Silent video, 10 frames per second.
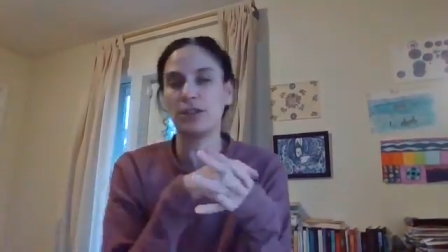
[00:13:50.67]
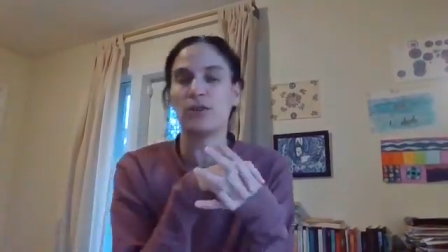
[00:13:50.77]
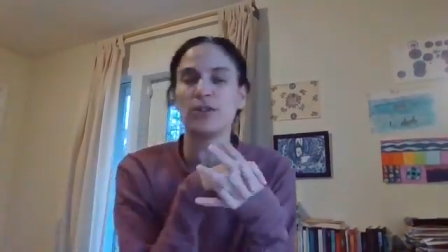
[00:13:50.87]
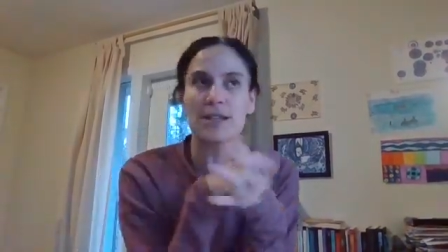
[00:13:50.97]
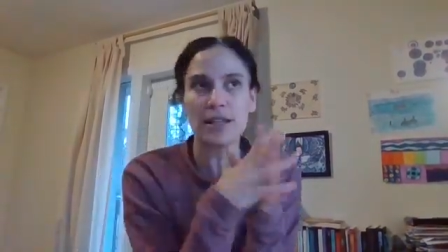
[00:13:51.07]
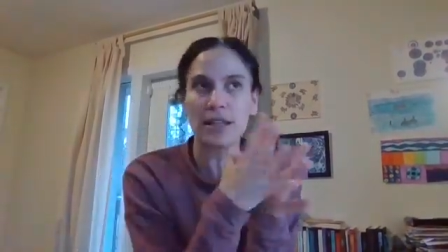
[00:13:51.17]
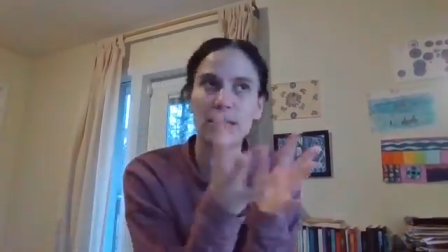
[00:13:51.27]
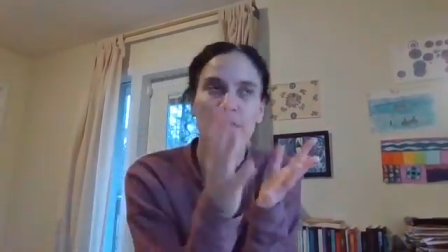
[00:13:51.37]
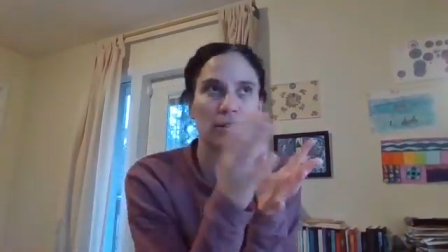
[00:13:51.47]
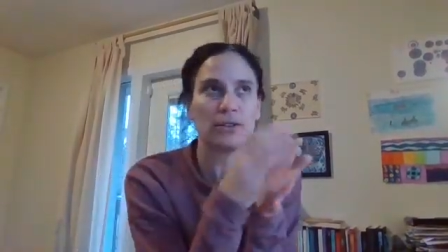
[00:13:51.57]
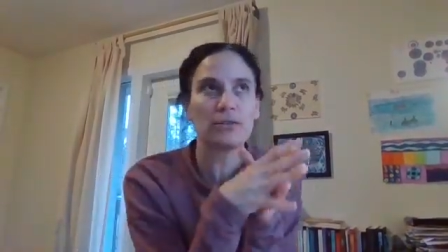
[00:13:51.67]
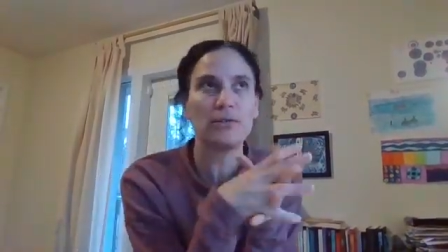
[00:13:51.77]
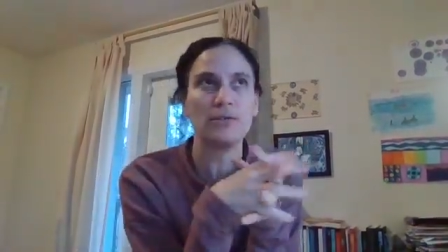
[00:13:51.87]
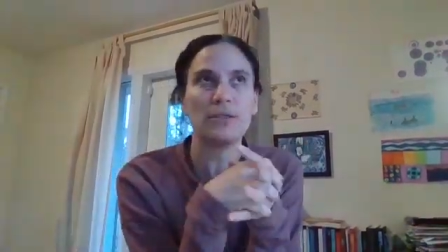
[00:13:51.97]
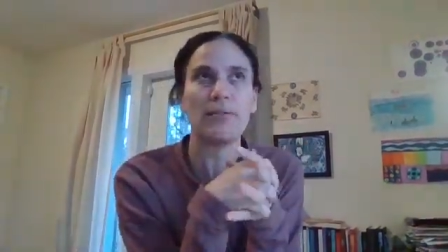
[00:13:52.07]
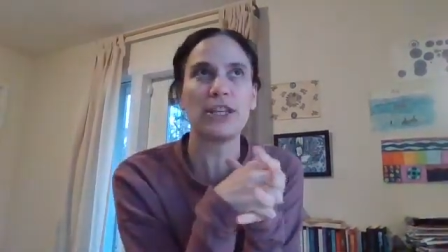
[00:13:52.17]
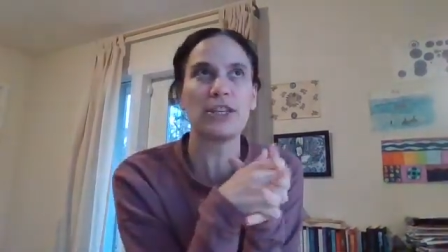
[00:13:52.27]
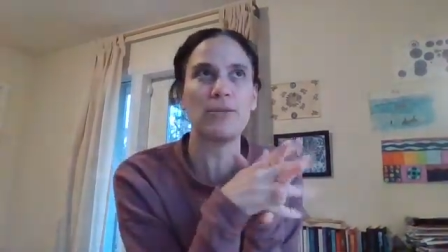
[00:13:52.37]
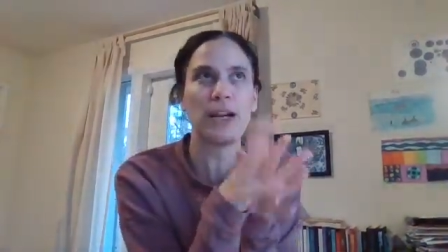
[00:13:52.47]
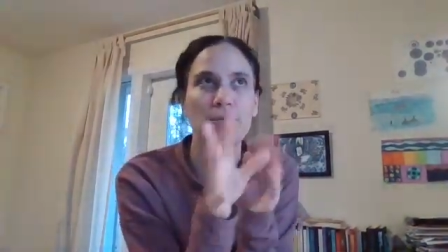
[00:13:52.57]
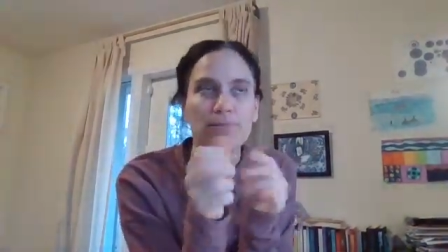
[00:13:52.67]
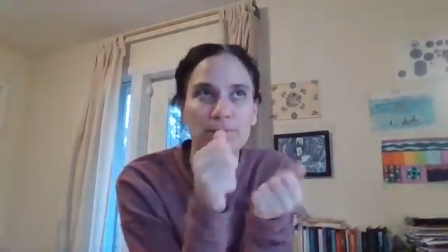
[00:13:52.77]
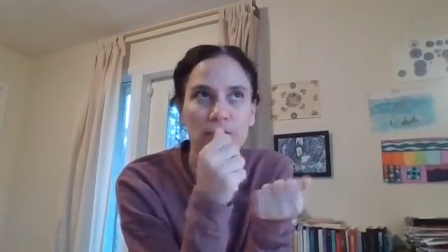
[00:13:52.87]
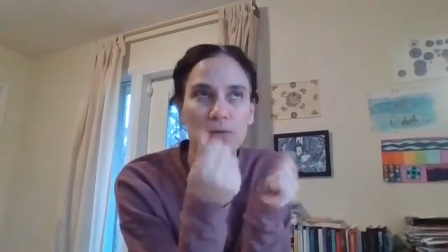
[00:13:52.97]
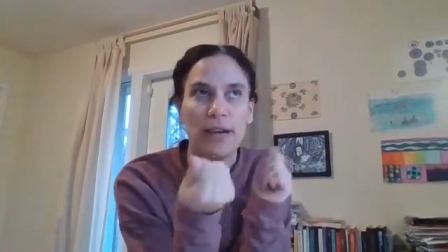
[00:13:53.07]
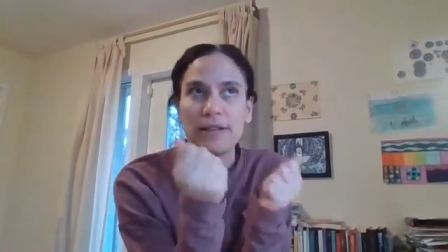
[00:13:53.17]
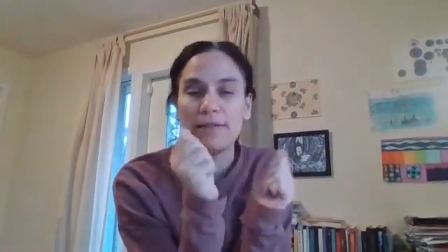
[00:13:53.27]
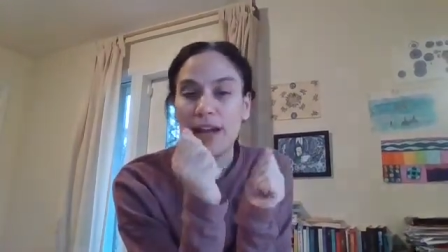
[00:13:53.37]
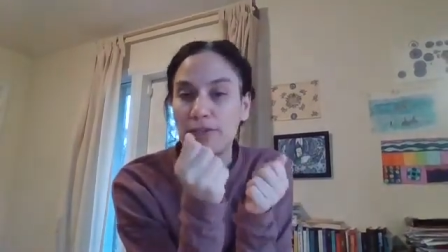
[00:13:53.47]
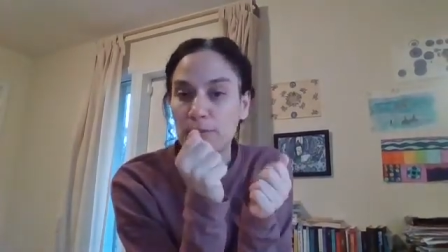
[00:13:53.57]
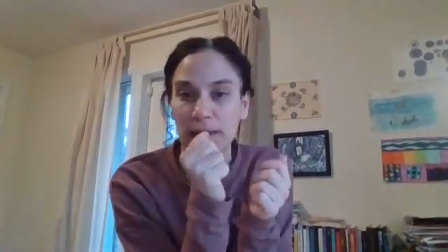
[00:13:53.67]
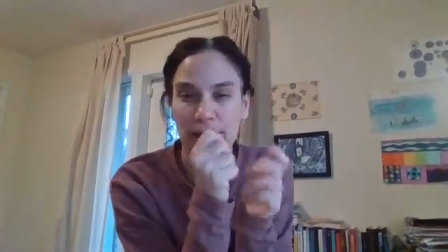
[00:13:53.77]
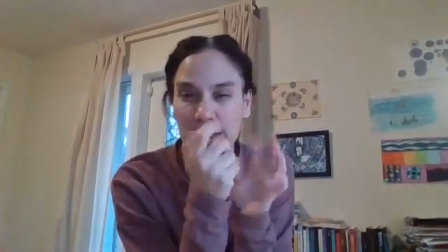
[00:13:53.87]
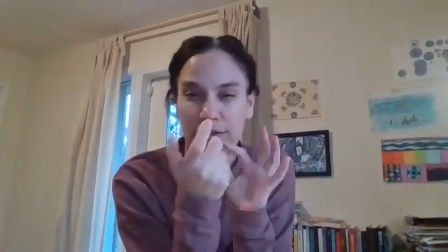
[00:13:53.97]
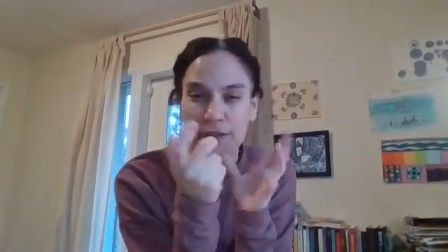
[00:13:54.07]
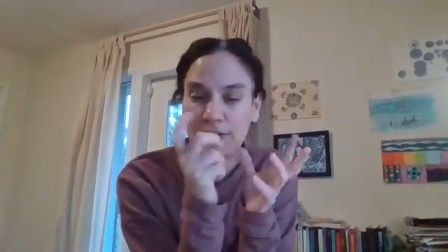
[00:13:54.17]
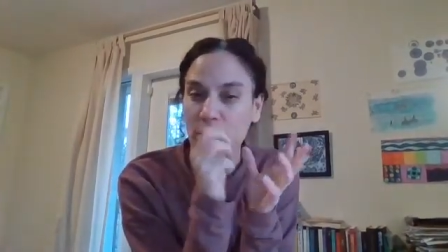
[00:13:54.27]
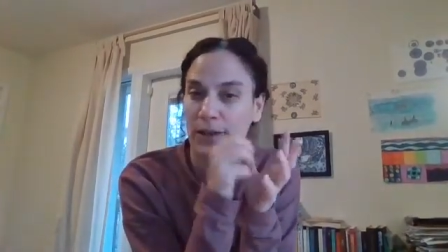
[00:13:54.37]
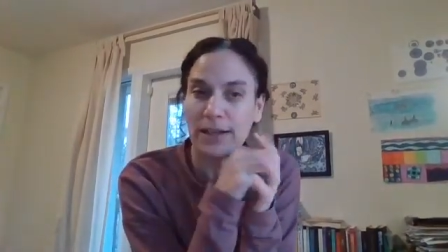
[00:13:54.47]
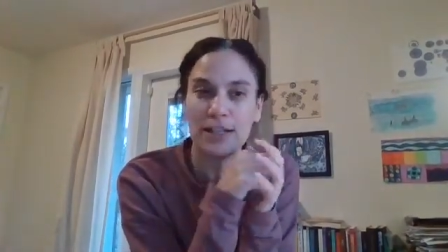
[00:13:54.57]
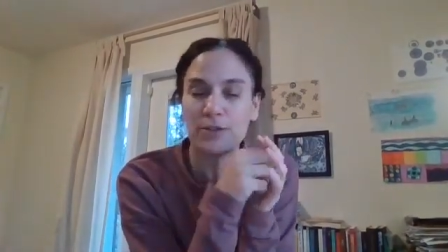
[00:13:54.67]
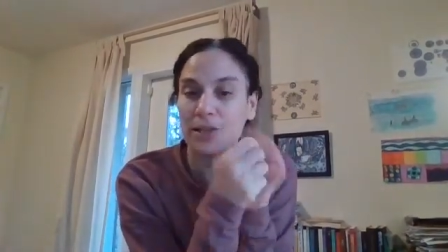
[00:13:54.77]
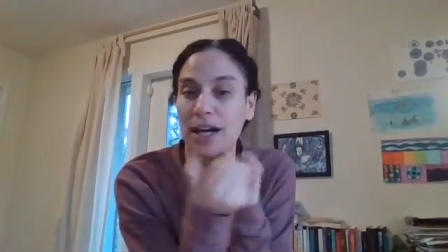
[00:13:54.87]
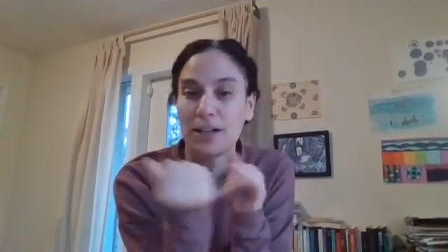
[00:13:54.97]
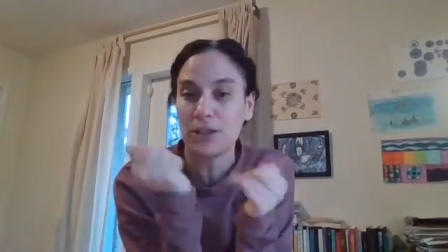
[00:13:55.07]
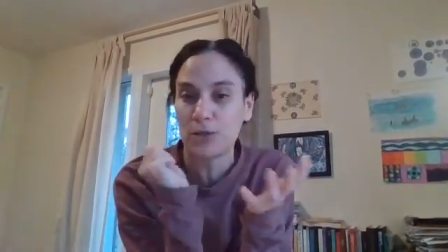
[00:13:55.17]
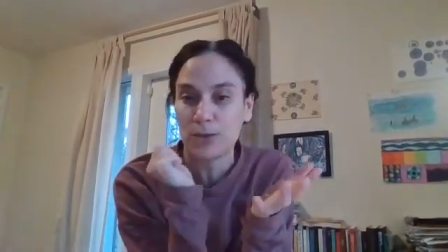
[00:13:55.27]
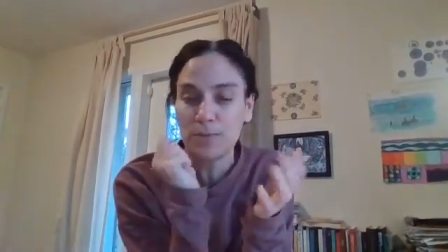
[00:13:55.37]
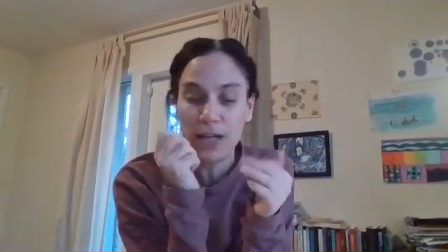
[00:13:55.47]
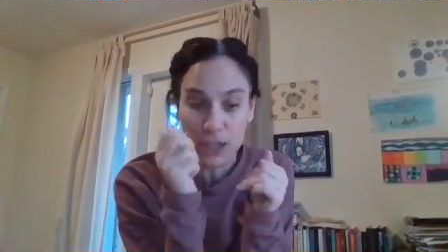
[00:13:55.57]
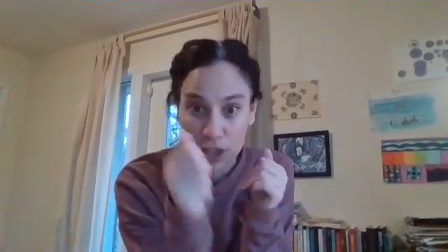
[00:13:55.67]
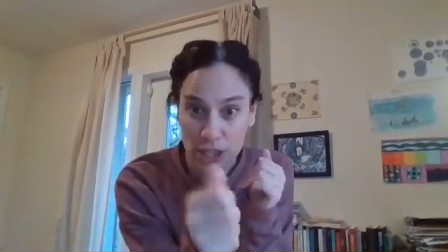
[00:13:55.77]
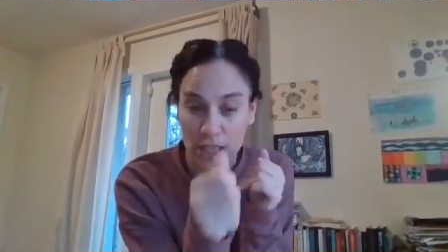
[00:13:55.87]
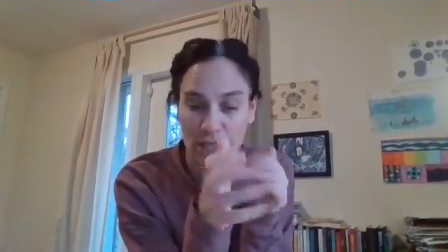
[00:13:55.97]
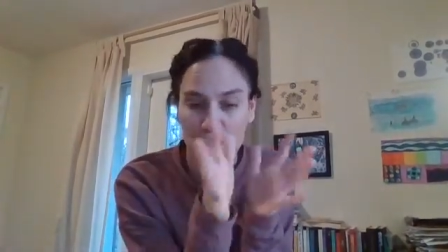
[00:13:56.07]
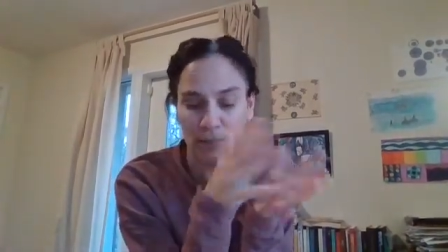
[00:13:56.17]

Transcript: There's a little, you might have to pay like 50 or 100 out of your own pocket just to keep,